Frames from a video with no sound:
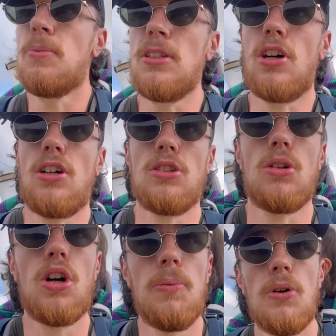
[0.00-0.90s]
just been talking to
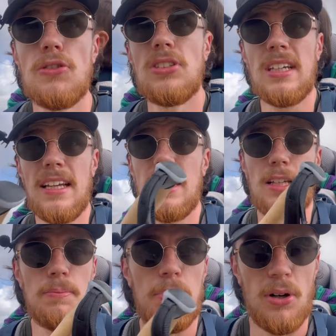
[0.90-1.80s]
a couple who've just said
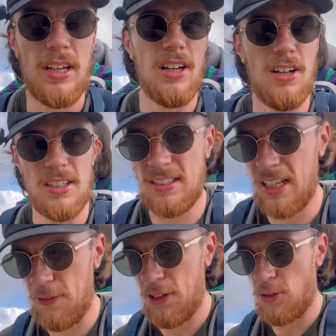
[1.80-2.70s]
it's booking only
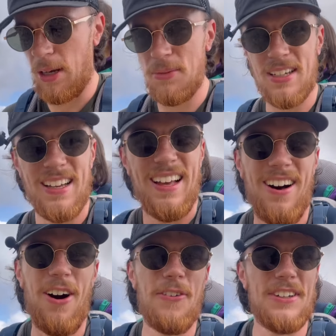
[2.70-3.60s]
today for the trams.
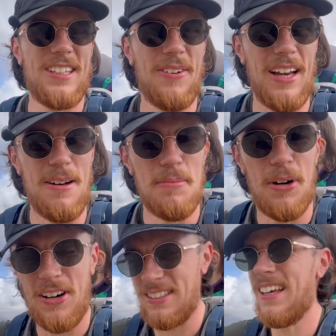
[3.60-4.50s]
Obviously we aren't
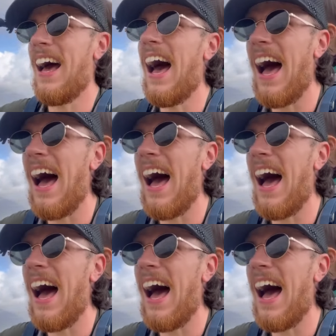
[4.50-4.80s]
booked.